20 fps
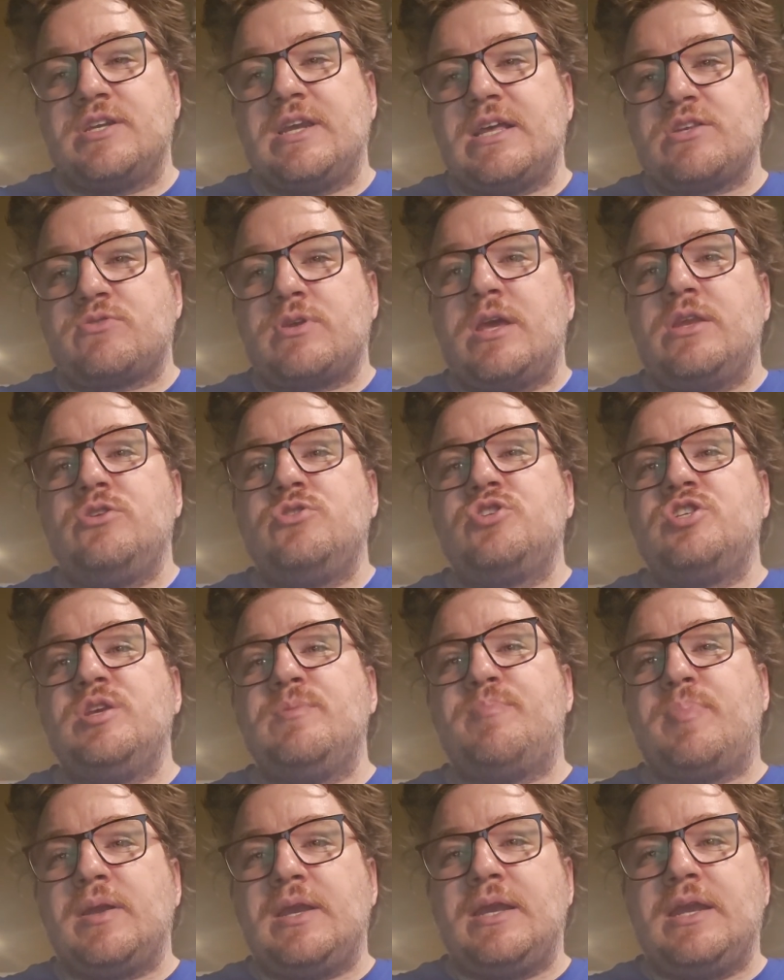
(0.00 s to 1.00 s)
That's why when you see
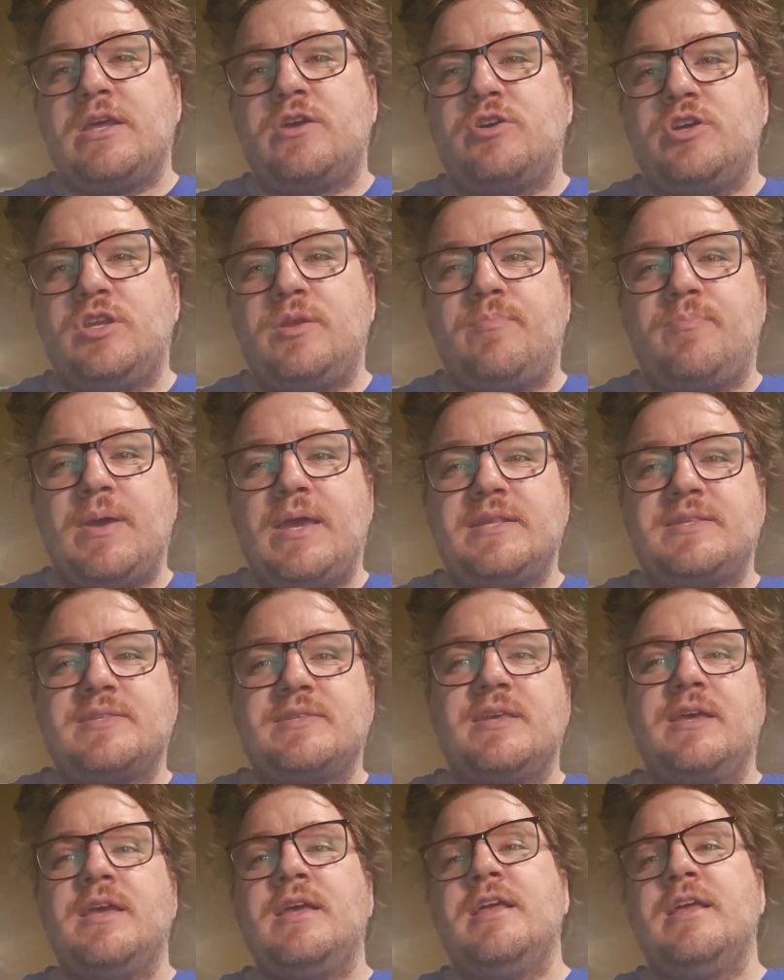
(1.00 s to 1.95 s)
political debates,